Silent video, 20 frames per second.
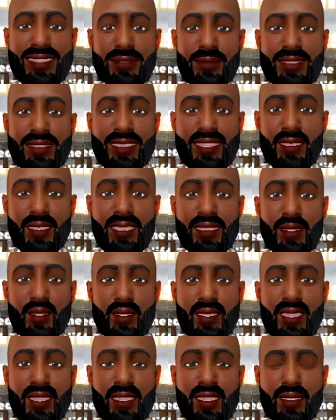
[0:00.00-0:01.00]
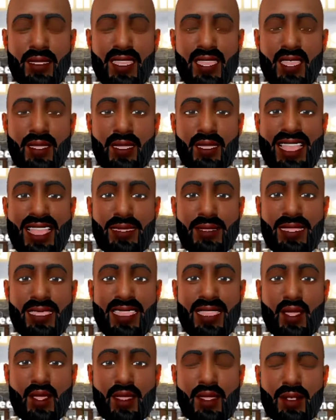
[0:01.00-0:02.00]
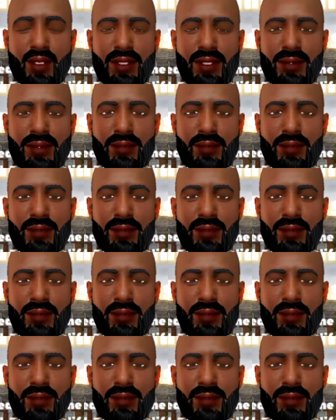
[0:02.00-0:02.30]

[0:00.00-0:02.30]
and you listed yourself as the owner?